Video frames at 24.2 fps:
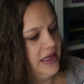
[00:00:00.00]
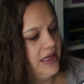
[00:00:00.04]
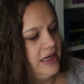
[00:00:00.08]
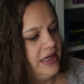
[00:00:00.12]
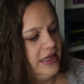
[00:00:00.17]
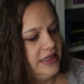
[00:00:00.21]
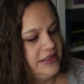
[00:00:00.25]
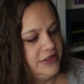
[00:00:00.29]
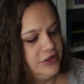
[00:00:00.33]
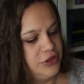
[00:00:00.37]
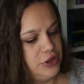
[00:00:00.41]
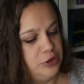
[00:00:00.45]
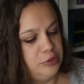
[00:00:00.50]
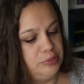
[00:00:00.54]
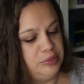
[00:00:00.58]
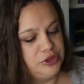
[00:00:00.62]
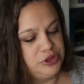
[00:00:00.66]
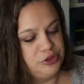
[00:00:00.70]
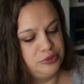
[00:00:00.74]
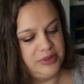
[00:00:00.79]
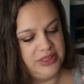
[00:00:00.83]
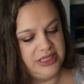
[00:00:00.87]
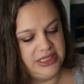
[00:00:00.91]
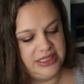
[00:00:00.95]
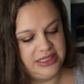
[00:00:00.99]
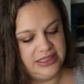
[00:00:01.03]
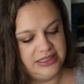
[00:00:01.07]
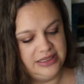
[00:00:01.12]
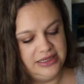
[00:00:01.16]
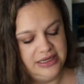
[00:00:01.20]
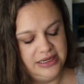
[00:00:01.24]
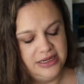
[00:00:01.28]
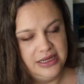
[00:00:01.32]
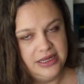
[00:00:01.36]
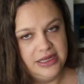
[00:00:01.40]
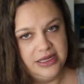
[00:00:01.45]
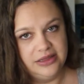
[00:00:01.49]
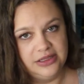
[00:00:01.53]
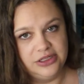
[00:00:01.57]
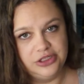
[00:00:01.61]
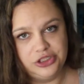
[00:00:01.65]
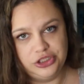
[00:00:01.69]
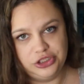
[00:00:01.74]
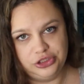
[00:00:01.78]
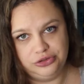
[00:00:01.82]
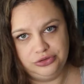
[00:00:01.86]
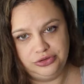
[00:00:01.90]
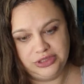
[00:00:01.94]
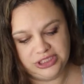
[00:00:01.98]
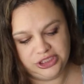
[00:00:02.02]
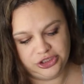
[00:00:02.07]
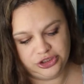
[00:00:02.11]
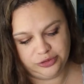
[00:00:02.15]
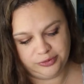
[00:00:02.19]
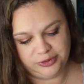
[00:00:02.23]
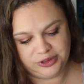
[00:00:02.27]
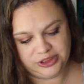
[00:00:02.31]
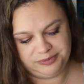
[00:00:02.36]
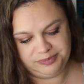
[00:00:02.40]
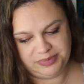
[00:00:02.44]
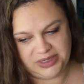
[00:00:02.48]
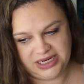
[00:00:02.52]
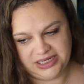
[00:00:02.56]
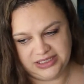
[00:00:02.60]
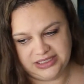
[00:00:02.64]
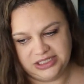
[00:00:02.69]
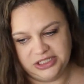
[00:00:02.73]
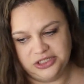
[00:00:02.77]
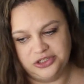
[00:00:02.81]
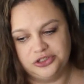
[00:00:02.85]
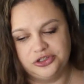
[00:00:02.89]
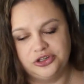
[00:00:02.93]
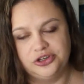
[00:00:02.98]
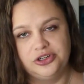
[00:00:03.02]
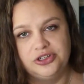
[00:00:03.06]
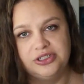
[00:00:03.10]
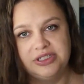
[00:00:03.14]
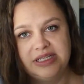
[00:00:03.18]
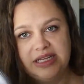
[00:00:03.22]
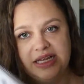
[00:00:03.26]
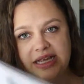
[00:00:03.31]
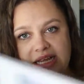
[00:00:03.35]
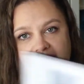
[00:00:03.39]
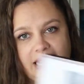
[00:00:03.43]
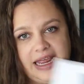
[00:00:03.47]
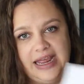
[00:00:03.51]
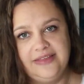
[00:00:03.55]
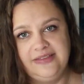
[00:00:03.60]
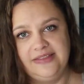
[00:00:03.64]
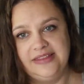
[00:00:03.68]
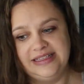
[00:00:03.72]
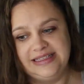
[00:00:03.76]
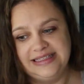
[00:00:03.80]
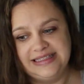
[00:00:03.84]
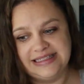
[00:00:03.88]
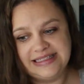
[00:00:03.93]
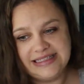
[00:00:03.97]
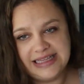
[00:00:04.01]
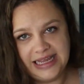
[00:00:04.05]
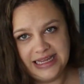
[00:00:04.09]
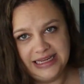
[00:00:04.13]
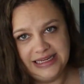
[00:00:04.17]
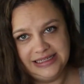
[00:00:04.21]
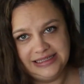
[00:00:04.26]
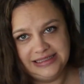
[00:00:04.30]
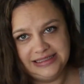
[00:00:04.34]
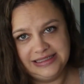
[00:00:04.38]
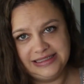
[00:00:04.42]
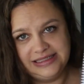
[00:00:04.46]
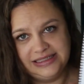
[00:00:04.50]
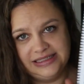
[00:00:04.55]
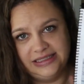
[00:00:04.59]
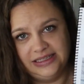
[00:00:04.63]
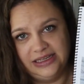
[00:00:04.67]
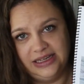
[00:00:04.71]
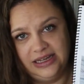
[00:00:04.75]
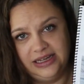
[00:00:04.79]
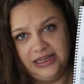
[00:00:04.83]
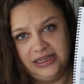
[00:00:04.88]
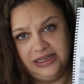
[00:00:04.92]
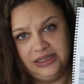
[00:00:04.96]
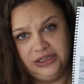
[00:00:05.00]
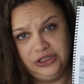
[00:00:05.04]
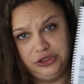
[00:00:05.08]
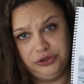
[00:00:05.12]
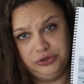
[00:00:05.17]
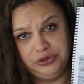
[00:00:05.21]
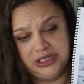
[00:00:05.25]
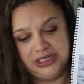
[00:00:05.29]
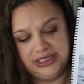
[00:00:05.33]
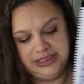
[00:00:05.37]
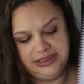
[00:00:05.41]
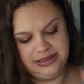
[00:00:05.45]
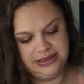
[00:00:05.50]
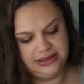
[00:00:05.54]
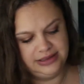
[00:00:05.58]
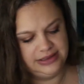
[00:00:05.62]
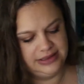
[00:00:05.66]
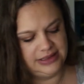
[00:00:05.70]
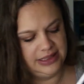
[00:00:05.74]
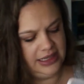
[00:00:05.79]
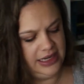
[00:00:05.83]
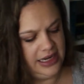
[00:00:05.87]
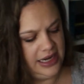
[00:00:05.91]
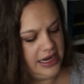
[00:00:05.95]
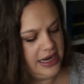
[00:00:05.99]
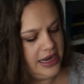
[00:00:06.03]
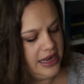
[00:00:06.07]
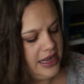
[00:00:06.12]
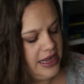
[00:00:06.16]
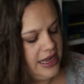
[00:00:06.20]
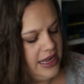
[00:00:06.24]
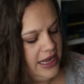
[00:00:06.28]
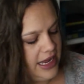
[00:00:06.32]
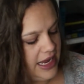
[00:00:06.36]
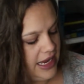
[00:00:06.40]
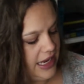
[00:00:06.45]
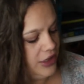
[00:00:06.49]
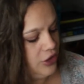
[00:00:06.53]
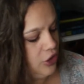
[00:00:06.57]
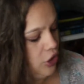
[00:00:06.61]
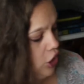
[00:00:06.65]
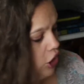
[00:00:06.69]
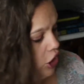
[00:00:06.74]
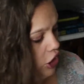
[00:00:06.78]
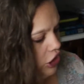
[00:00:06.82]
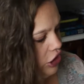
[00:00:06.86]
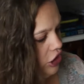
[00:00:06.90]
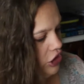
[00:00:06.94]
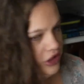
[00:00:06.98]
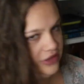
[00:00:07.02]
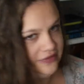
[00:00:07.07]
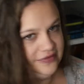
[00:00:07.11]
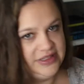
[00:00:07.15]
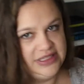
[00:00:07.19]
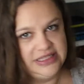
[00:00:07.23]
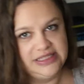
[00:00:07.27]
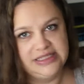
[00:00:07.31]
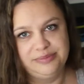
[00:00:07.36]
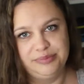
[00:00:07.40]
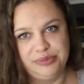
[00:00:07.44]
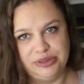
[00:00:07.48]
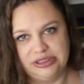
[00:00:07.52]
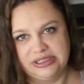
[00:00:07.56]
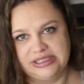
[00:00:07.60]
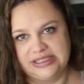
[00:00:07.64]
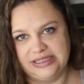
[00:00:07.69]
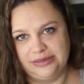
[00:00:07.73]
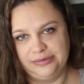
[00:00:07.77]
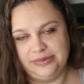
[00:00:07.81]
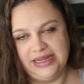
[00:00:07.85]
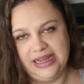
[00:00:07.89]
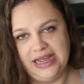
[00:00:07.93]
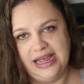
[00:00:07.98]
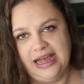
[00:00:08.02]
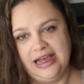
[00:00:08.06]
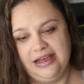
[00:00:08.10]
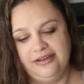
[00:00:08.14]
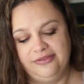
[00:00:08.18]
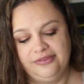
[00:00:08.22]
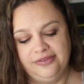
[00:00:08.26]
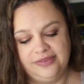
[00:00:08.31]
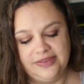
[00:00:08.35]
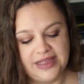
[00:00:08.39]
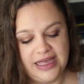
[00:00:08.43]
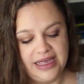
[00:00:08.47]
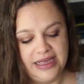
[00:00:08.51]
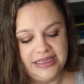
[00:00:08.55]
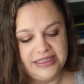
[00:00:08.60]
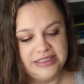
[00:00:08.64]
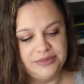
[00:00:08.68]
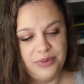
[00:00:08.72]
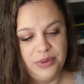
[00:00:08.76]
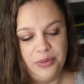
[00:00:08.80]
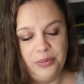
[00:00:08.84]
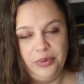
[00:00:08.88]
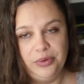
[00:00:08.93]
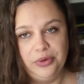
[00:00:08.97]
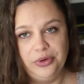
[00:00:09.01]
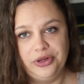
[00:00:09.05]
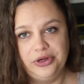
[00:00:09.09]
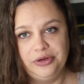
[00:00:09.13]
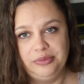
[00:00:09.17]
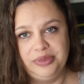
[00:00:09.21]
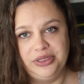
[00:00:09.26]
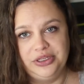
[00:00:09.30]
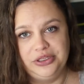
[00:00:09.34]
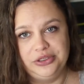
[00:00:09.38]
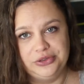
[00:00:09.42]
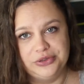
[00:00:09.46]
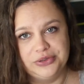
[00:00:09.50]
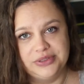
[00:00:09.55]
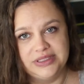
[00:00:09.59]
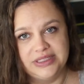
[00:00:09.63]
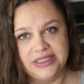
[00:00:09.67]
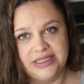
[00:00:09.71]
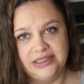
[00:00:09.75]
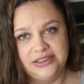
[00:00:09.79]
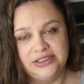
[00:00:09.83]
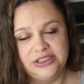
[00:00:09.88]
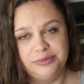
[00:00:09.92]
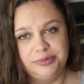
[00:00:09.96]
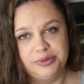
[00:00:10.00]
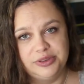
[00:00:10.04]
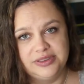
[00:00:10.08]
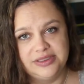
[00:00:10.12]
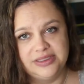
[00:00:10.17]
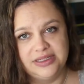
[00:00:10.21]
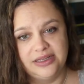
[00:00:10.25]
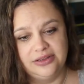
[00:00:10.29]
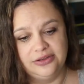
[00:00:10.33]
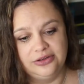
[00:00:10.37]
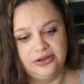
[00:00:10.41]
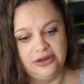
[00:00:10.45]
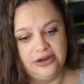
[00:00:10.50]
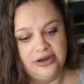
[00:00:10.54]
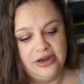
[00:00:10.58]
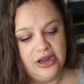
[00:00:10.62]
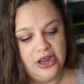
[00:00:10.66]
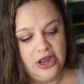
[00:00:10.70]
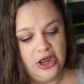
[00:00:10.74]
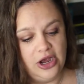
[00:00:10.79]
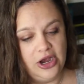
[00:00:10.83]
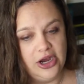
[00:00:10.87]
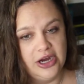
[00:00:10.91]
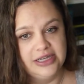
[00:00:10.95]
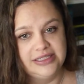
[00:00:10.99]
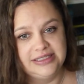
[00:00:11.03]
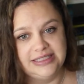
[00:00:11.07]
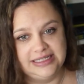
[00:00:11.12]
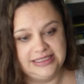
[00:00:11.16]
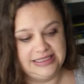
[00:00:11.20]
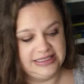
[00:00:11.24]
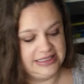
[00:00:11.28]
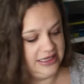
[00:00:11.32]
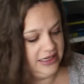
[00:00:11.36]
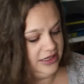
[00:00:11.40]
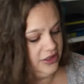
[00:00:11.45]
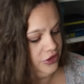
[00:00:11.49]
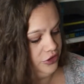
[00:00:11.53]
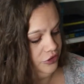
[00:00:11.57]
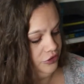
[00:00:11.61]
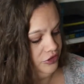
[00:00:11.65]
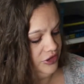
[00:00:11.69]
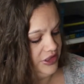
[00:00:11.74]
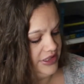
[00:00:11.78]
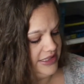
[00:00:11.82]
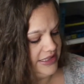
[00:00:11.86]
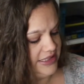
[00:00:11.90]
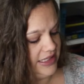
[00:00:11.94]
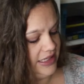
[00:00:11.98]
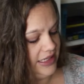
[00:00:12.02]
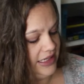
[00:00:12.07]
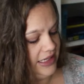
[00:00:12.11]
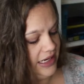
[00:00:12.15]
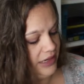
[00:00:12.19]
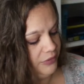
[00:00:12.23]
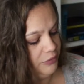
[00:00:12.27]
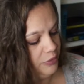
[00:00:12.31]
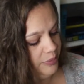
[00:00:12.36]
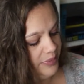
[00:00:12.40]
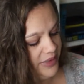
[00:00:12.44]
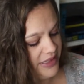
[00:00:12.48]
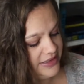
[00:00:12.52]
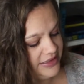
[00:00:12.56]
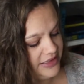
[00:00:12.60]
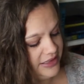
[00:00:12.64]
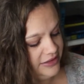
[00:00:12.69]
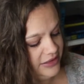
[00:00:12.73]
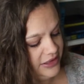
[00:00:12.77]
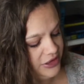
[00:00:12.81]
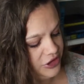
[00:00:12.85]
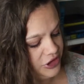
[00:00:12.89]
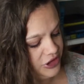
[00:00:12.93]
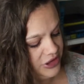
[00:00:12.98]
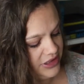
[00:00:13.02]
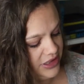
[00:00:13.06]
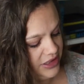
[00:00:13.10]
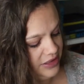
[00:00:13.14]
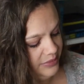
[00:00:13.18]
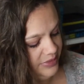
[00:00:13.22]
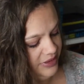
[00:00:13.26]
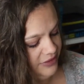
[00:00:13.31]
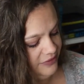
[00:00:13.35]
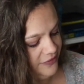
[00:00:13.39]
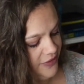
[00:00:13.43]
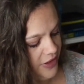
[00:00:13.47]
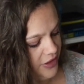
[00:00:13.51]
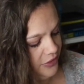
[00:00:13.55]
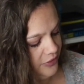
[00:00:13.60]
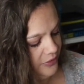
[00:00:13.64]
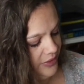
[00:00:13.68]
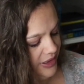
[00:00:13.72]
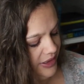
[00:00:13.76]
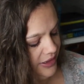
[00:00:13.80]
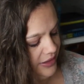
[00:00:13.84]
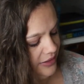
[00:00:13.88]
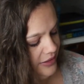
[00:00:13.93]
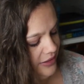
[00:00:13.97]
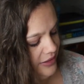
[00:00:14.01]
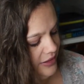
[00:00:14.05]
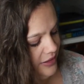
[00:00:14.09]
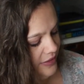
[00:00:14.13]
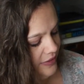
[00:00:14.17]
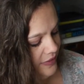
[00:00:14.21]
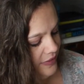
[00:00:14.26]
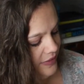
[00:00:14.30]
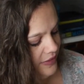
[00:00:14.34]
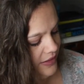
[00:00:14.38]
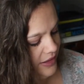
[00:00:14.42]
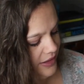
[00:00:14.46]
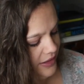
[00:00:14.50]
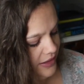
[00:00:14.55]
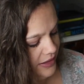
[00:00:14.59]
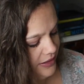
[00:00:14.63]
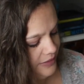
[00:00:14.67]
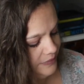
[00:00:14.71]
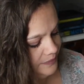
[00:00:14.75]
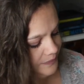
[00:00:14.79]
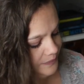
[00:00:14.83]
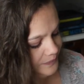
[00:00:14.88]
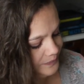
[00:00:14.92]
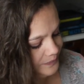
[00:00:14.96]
So between the two Teacher Pay Teachers and the Science Unit Study and all of these books that we have, that is what we're going to be using to put together our Titanic Unit Study. And we're basically just going to be following the